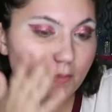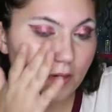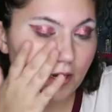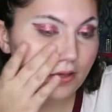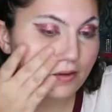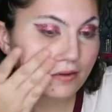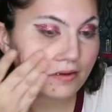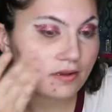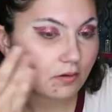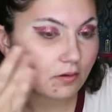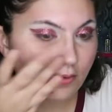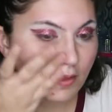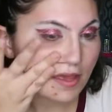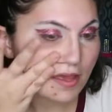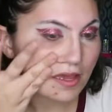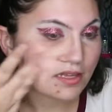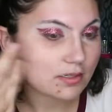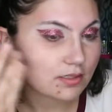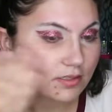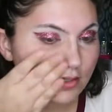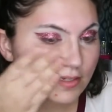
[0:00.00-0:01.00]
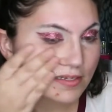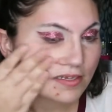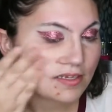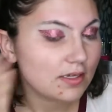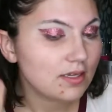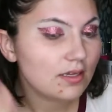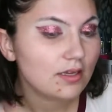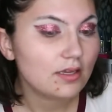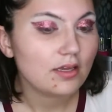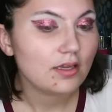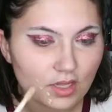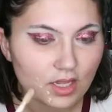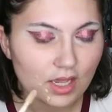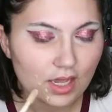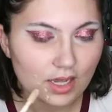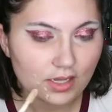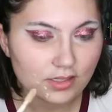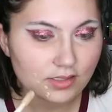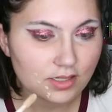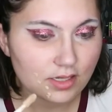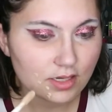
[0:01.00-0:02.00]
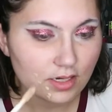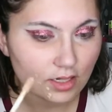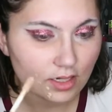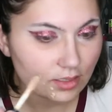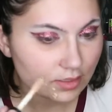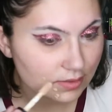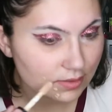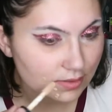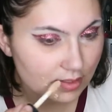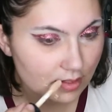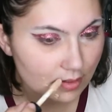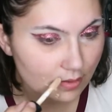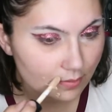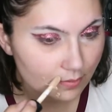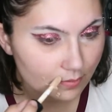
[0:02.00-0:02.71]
but I know that Cassie does.